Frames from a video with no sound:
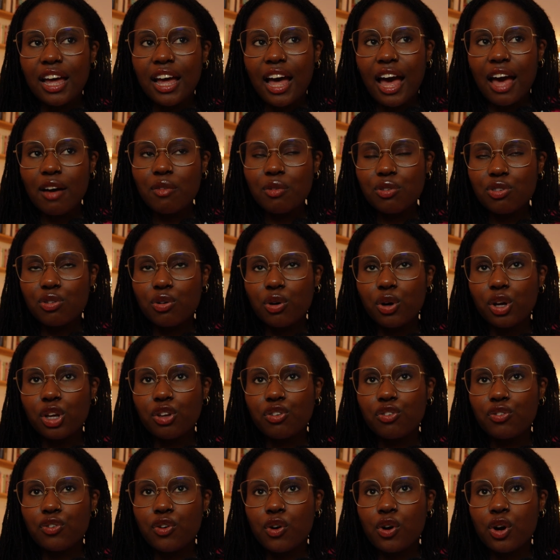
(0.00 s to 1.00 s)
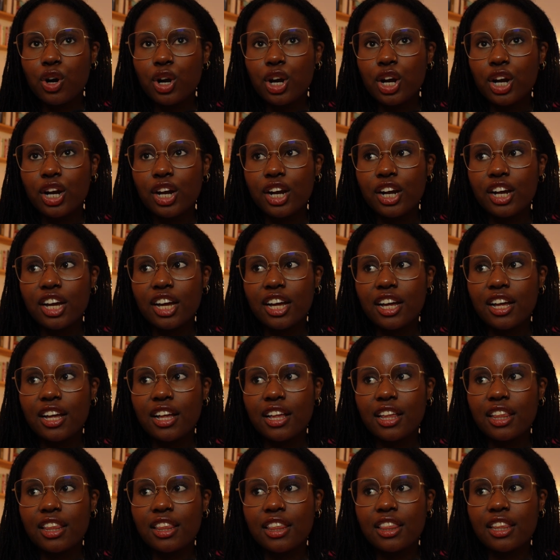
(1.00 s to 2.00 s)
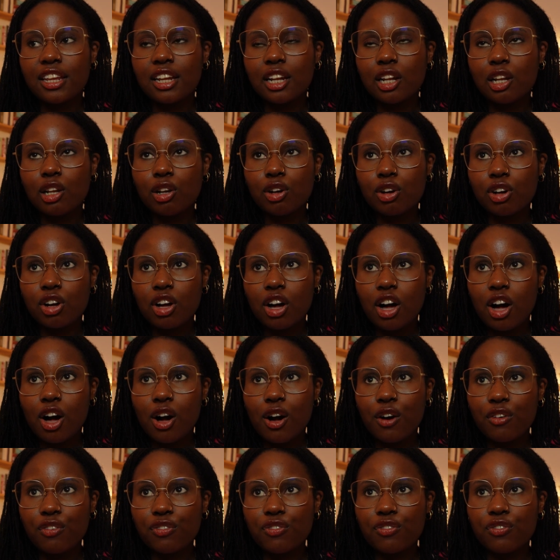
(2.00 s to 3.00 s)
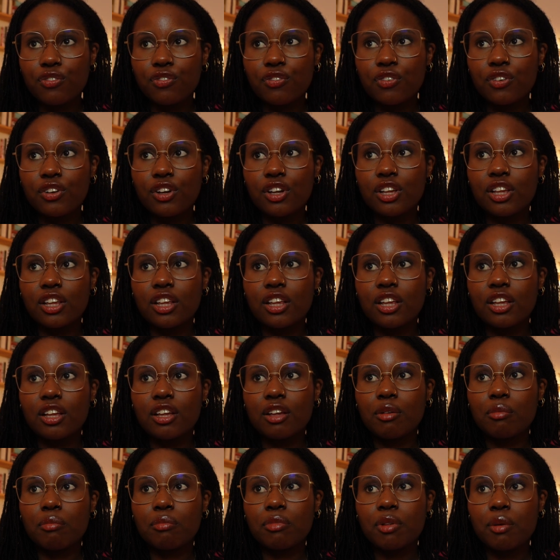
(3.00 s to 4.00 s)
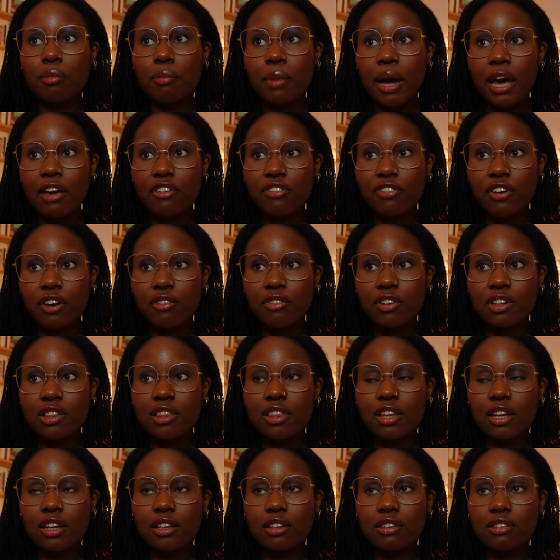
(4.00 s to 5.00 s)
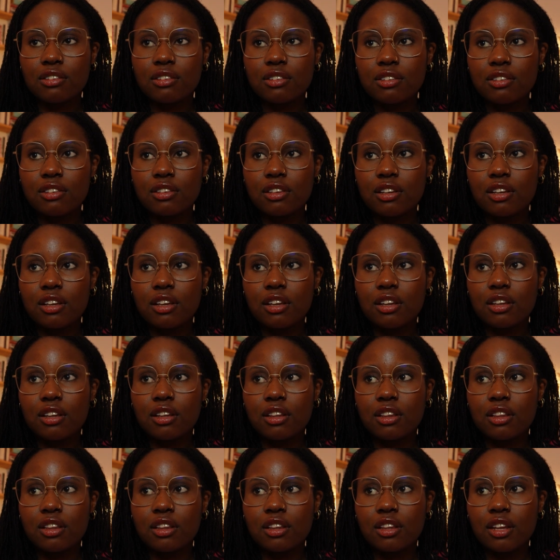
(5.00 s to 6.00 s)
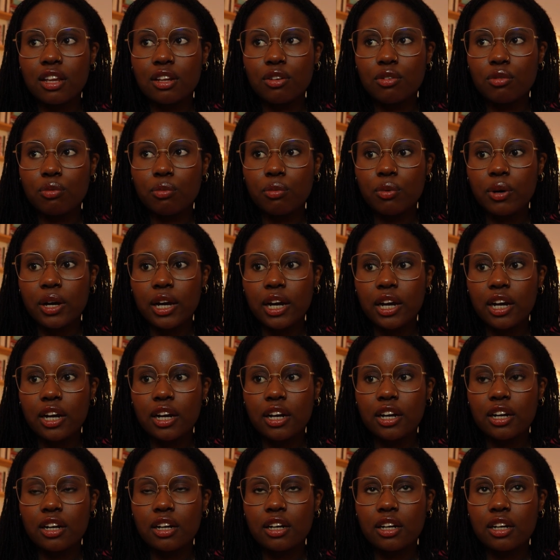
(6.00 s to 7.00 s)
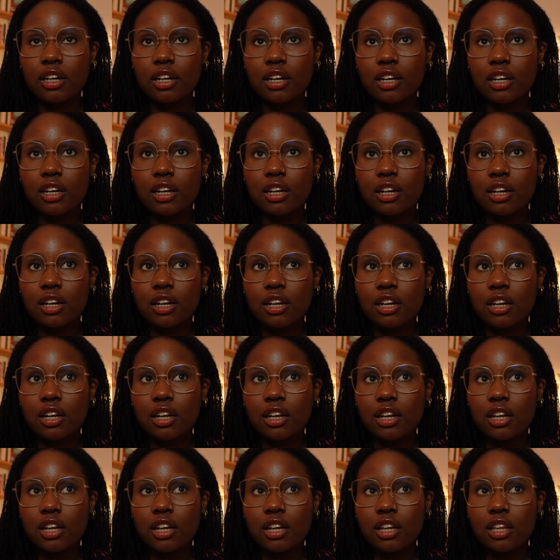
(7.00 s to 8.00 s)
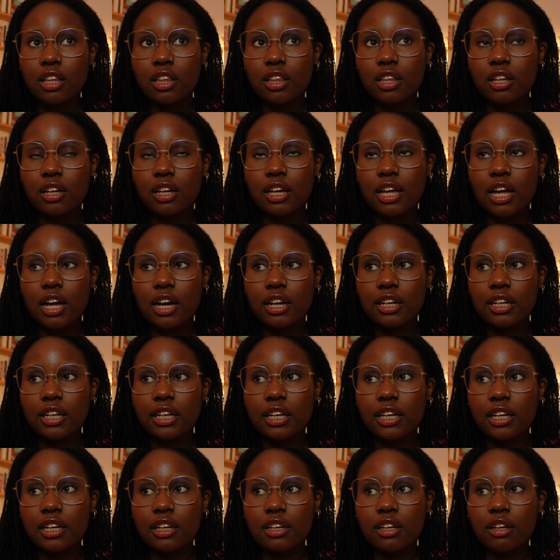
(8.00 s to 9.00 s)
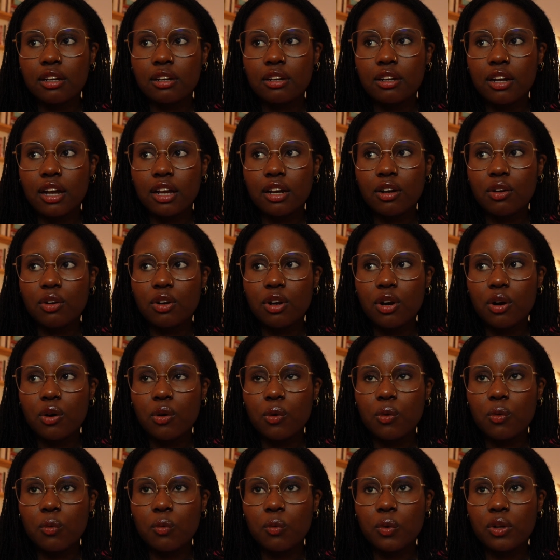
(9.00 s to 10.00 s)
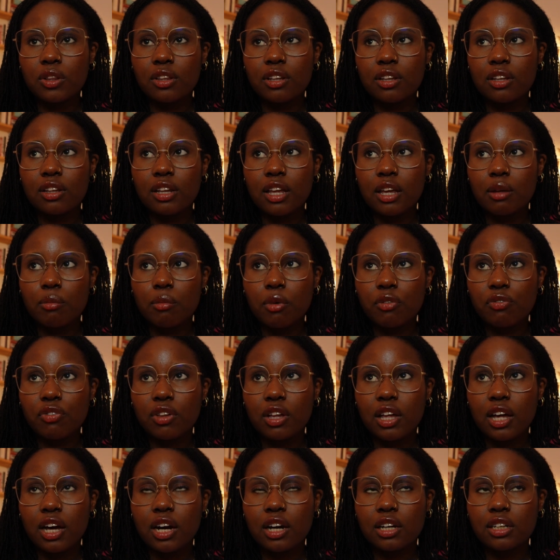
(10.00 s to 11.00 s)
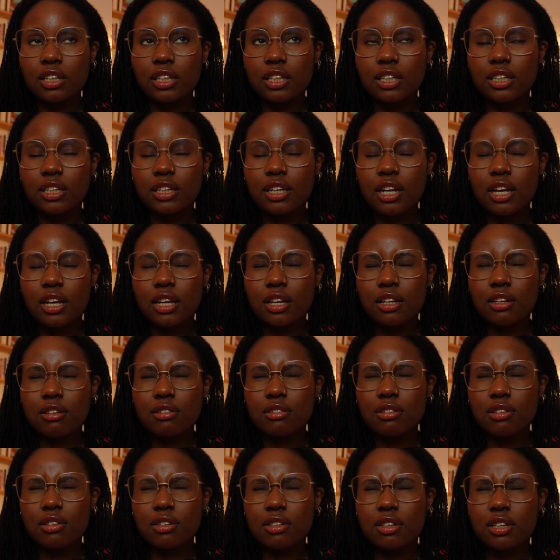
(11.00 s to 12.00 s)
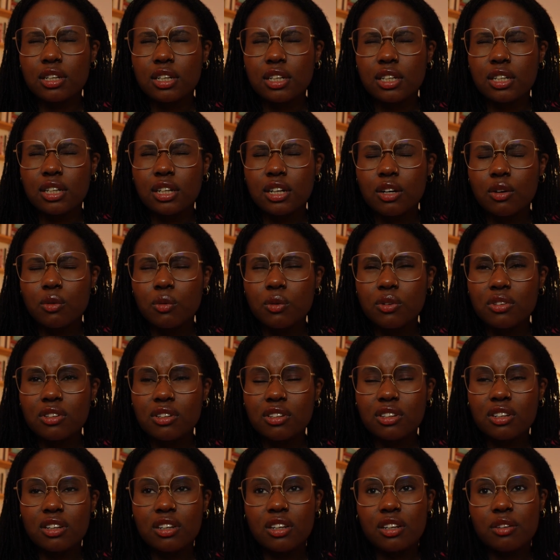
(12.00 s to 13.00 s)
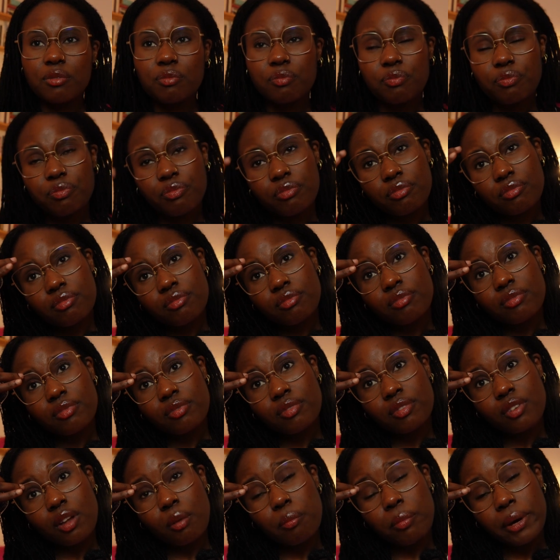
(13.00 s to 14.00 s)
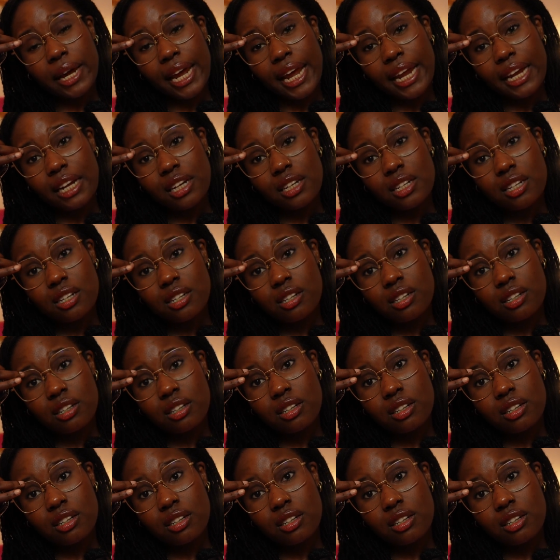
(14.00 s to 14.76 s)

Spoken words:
I was going for the look of My Favorite Things knitwear, the cardigan. I don't know what the name of the cardigan is. Was it the number 8?